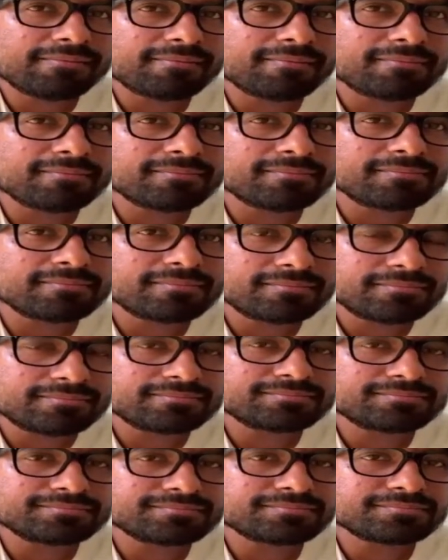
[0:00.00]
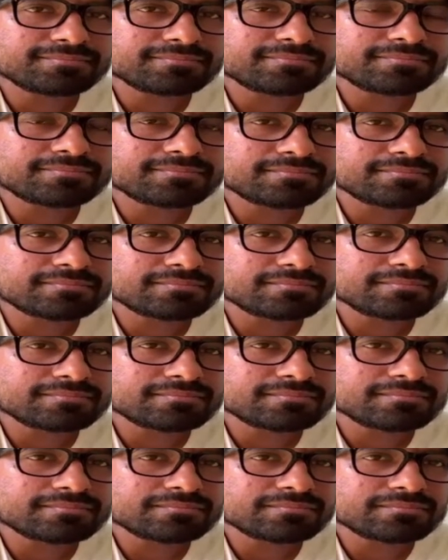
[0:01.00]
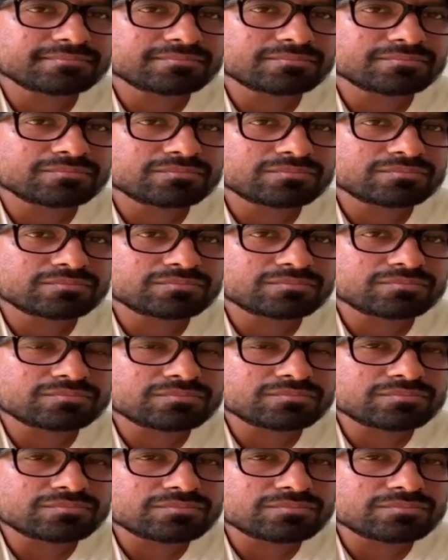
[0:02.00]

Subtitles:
(not speaking)